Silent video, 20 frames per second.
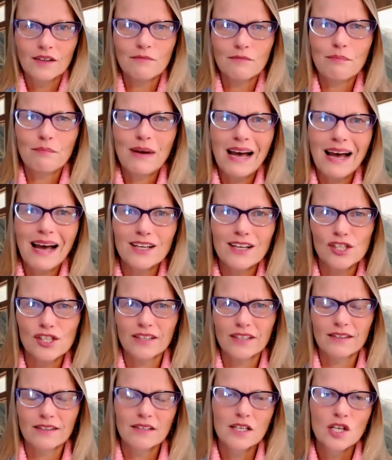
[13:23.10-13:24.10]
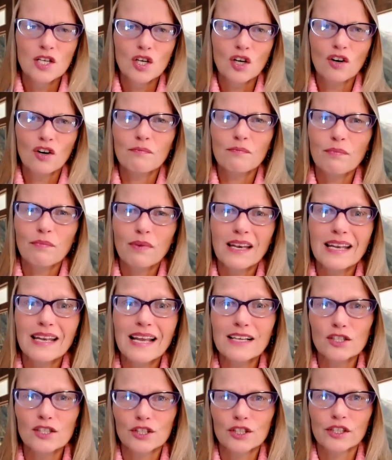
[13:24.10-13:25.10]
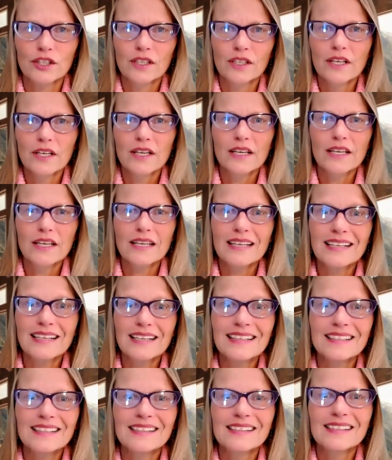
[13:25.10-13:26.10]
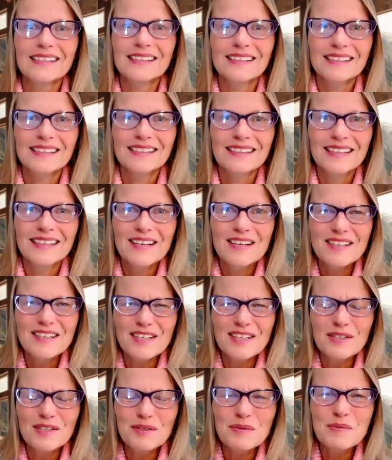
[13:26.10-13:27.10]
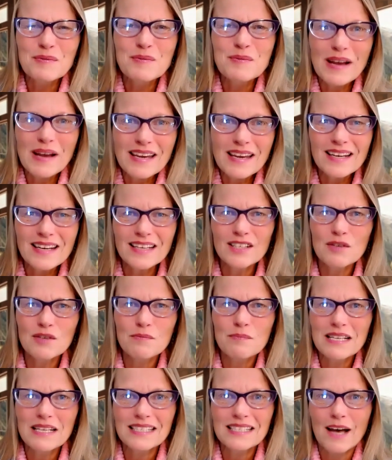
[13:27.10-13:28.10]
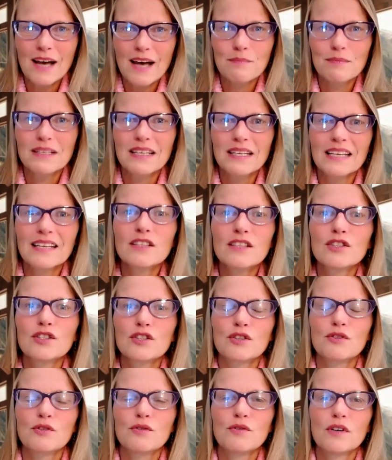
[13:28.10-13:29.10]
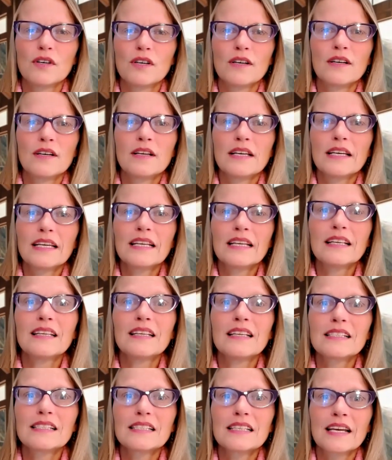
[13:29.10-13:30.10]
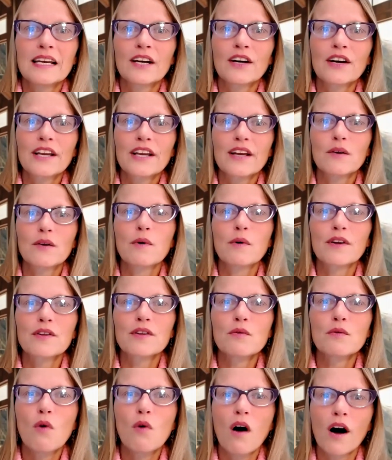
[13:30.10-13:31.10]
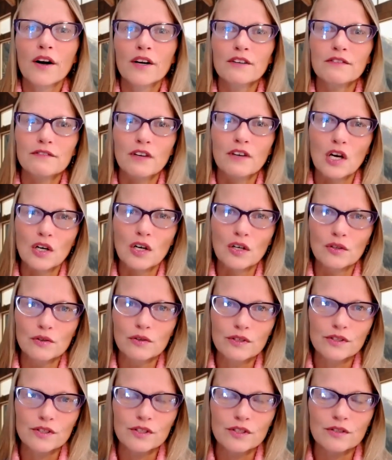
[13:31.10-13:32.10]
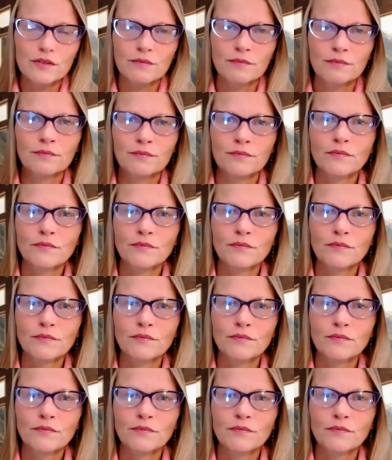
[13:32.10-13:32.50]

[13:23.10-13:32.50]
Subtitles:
of passion, of pleasure is just waiting to be tapped into in this area where the water flows.